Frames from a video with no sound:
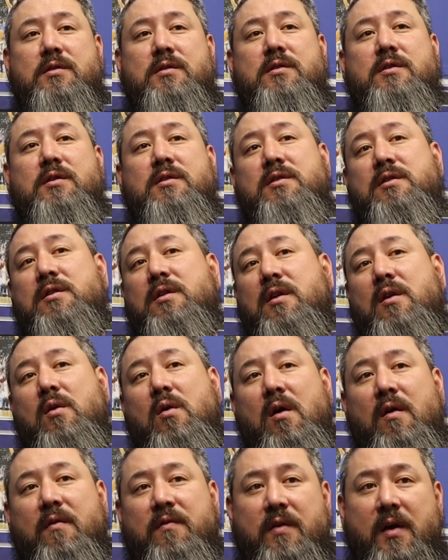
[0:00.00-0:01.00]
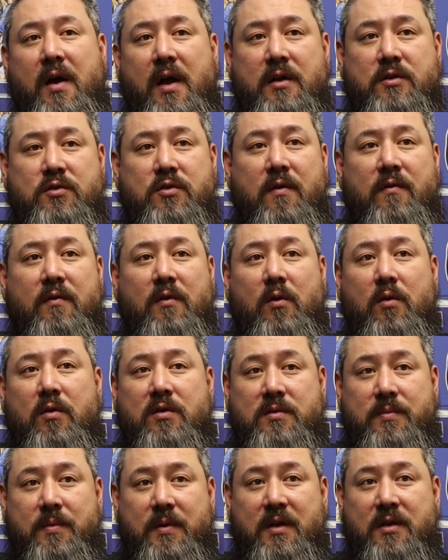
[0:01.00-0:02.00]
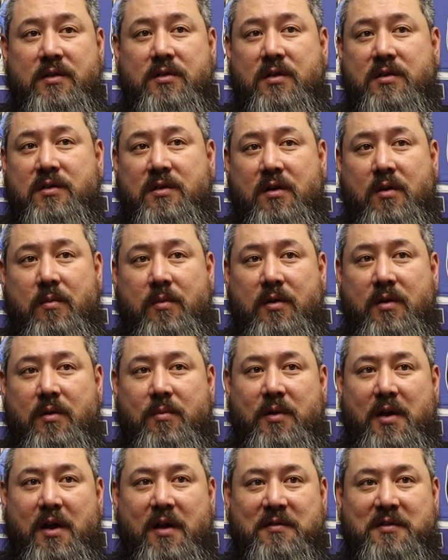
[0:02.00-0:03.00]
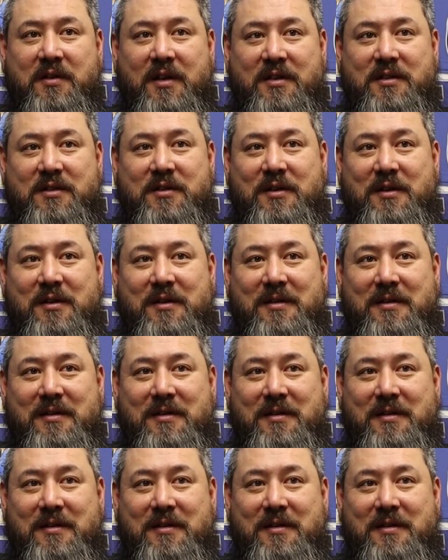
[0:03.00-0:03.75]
to go off that, Trevor Lawrence beat Justin Herbert in the playoffs last year.